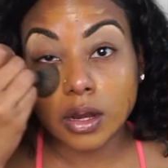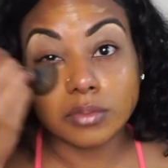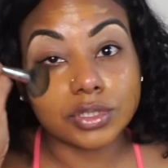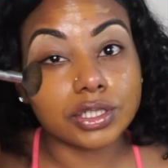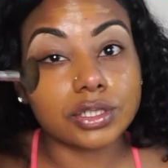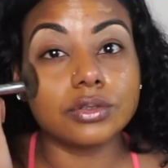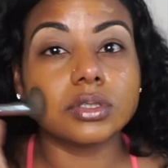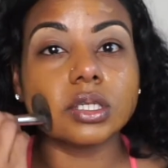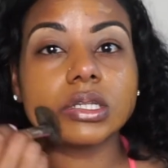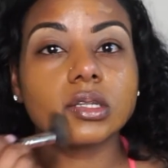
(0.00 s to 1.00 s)
I'm just
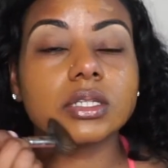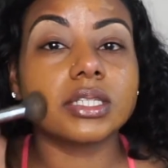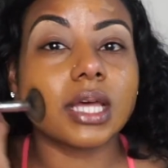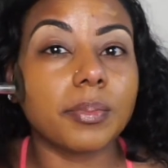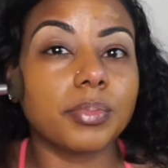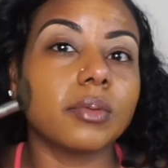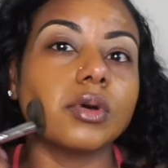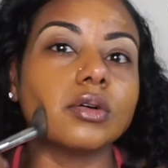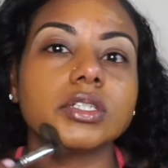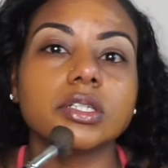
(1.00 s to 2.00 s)
using tapping
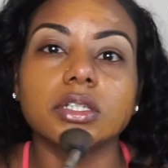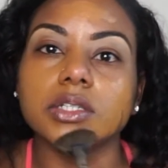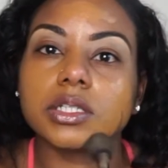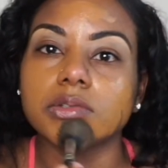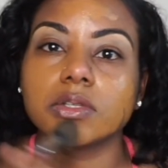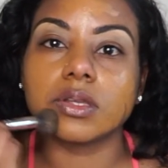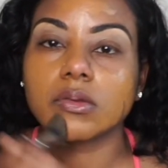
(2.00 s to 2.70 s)
motions.